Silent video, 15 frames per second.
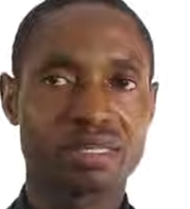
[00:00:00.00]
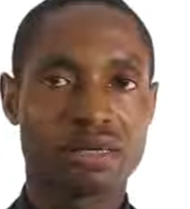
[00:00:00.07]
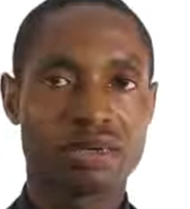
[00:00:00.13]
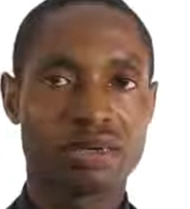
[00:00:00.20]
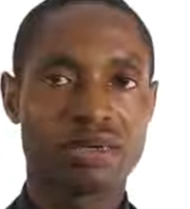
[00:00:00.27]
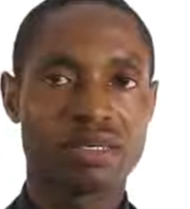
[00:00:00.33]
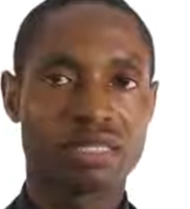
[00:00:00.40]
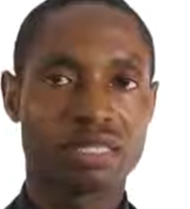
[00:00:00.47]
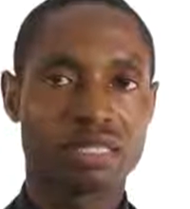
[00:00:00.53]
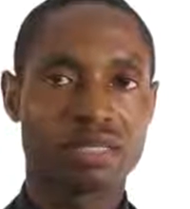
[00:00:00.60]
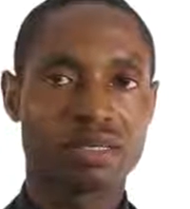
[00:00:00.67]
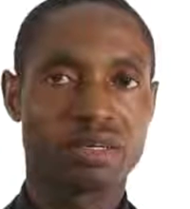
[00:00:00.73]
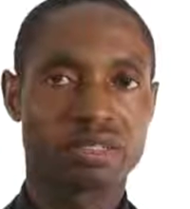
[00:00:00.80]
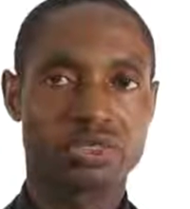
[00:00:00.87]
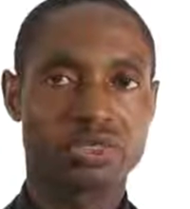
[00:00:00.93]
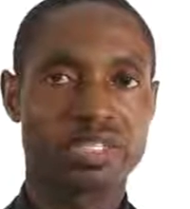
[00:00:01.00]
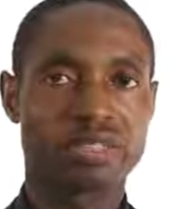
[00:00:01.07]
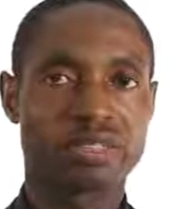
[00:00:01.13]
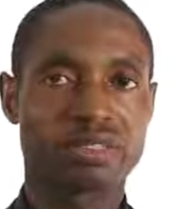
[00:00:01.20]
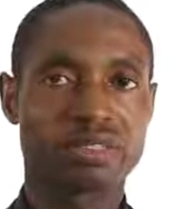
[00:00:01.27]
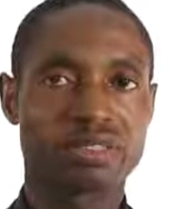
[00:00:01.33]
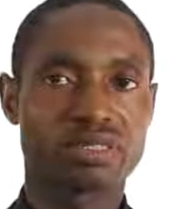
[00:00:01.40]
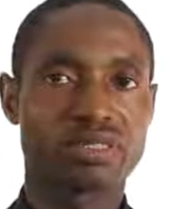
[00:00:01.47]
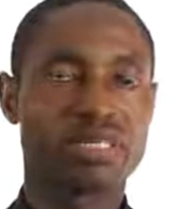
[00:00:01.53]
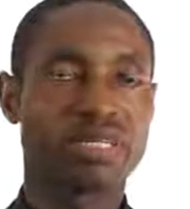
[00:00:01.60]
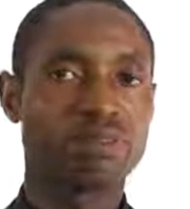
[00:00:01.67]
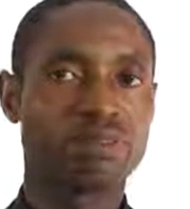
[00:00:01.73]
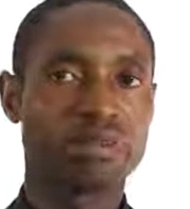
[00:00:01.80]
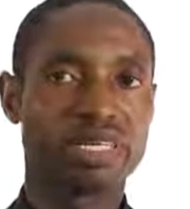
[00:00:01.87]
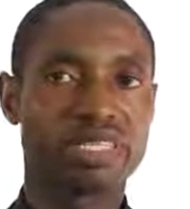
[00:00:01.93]
or alterations,
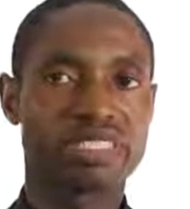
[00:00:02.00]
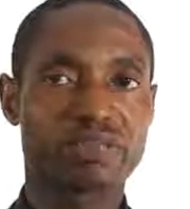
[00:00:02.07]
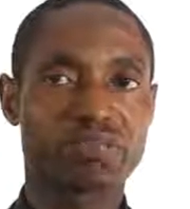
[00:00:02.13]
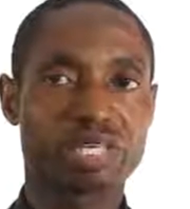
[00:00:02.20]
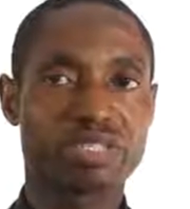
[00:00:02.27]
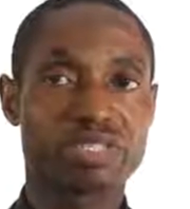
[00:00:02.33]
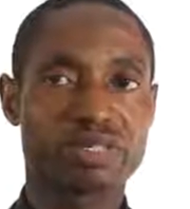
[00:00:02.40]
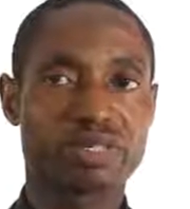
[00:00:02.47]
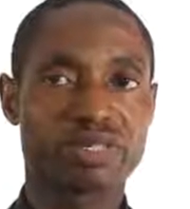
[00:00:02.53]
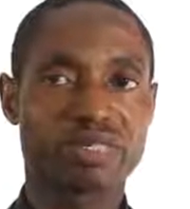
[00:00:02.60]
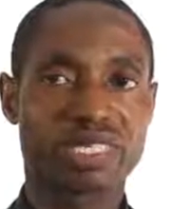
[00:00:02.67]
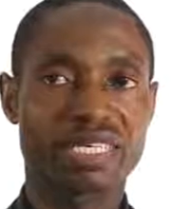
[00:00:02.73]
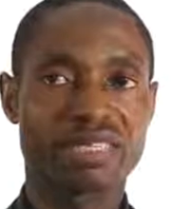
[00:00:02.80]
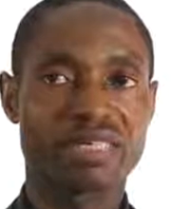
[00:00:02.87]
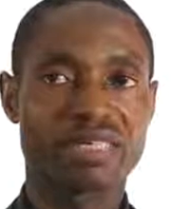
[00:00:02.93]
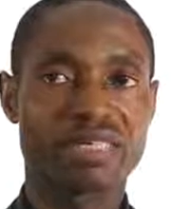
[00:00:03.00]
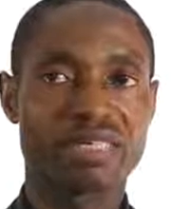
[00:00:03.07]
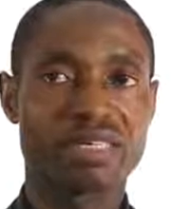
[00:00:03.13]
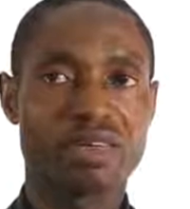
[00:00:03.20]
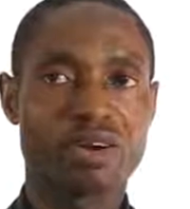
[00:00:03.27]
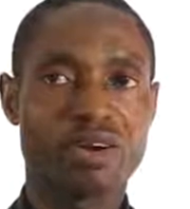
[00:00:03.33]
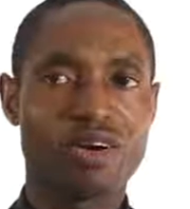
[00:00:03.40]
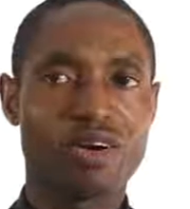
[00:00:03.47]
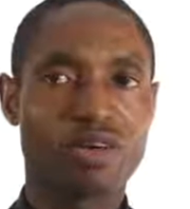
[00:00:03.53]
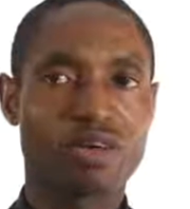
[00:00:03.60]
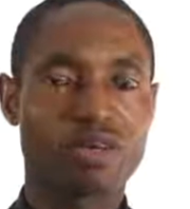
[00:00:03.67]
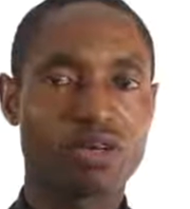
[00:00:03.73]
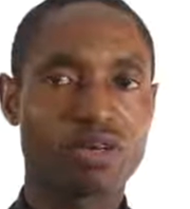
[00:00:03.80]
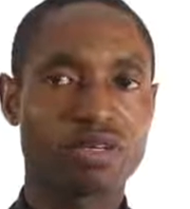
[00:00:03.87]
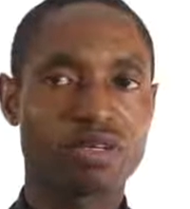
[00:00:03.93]
please make sure that
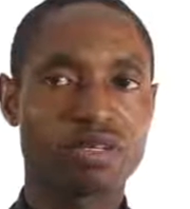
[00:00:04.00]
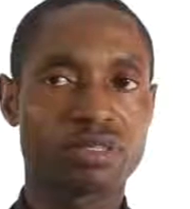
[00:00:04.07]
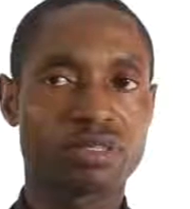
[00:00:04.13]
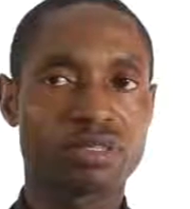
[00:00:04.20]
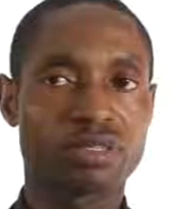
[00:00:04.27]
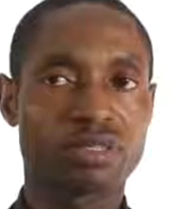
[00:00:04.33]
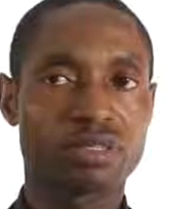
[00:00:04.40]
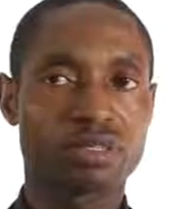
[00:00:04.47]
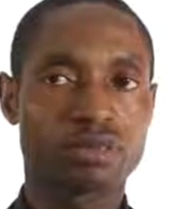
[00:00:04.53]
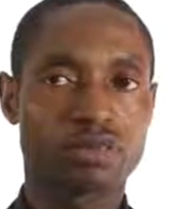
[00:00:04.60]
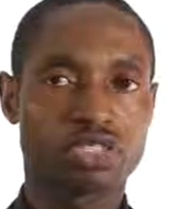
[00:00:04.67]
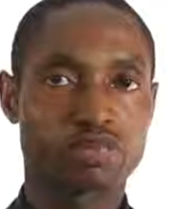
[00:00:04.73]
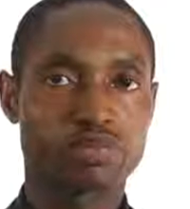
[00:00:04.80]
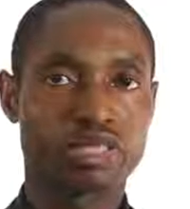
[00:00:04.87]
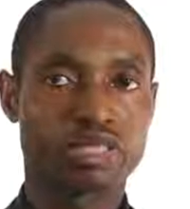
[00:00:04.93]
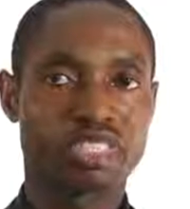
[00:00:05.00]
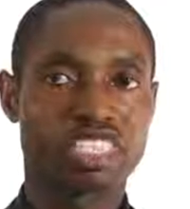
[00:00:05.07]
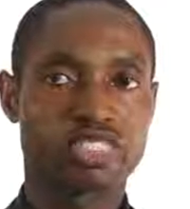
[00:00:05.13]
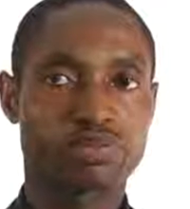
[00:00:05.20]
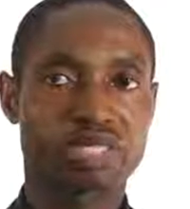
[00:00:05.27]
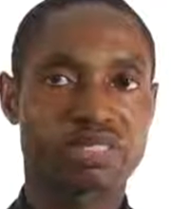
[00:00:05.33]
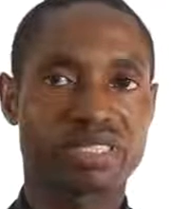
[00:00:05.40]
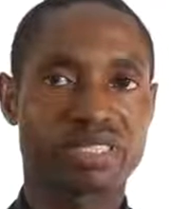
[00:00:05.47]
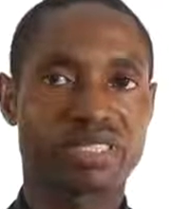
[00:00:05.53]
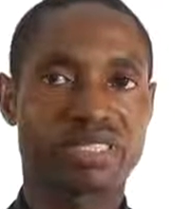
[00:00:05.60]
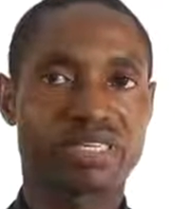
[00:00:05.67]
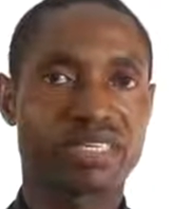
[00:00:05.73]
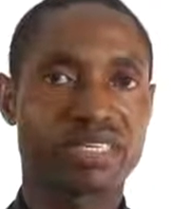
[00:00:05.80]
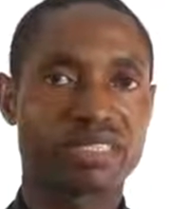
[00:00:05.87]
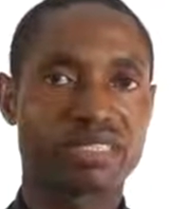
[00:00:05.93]
all work must be
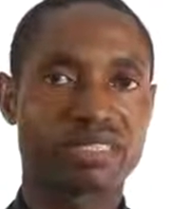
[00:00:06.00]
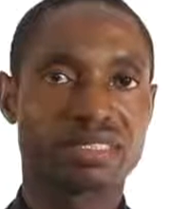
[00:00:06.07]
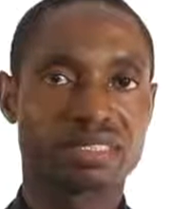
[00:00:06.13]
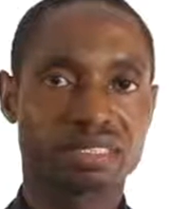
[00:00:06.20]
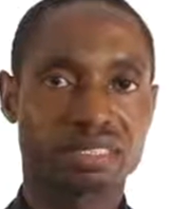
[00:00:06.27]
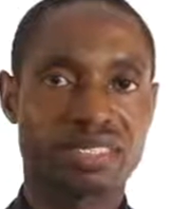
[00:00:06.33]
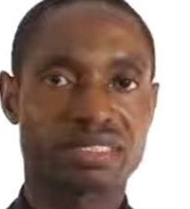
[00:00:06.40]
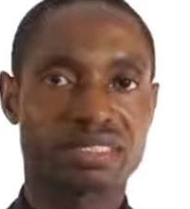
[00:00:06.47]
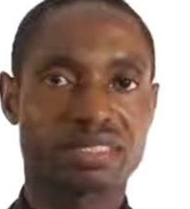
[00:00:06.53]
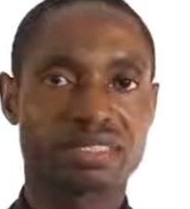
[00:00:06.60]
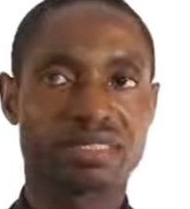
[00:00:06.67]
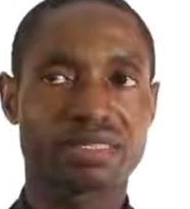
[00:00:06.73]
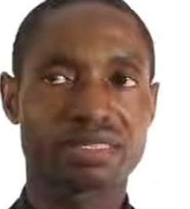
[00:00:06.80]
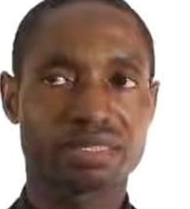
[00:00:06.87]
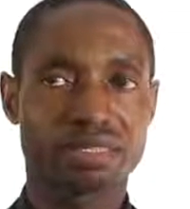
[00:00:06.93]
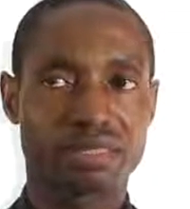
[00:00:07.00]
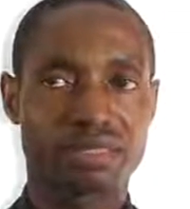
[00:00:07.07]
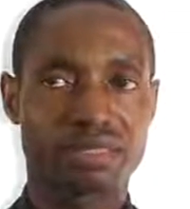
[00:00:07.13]
inspected and tested.